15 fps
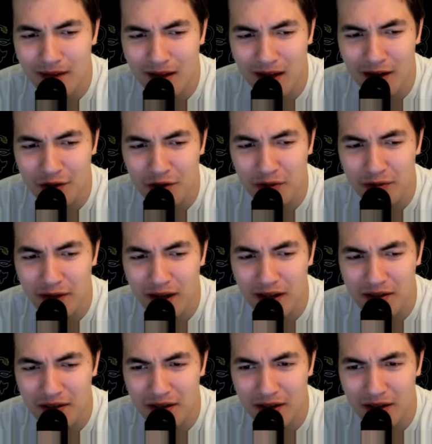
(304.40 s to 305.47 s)
logical
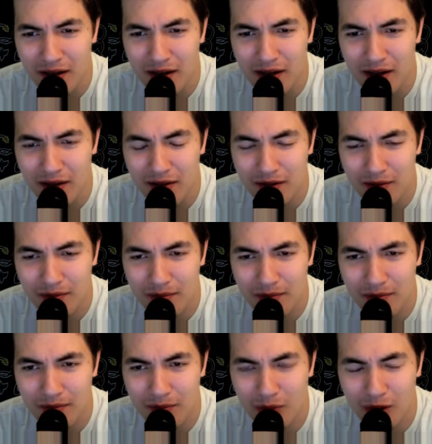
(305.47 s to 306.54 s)
fallacy here is,
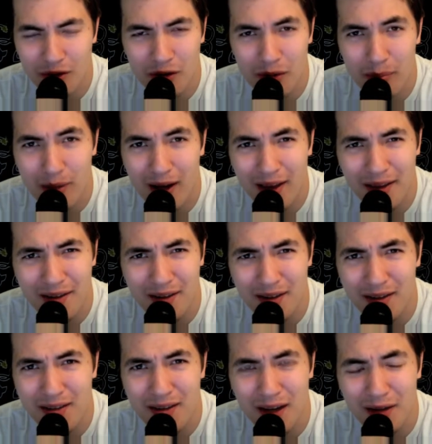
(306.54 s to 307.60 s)
what do the
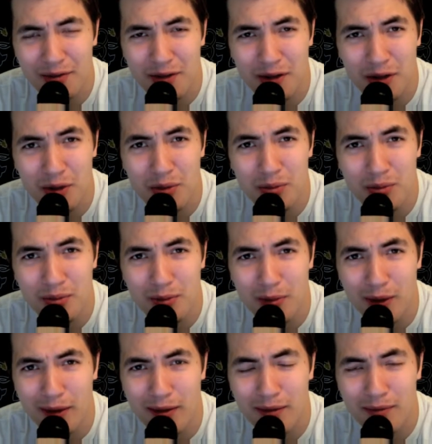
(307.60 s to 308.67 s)
politics have to do
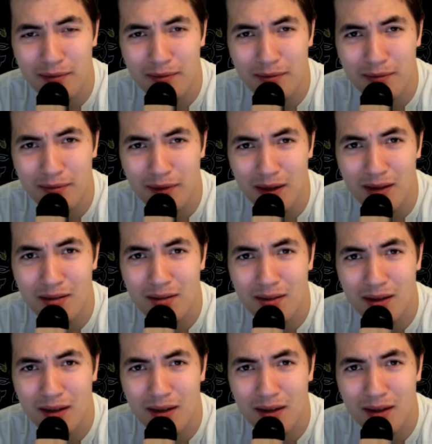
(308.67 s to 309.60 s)
with this?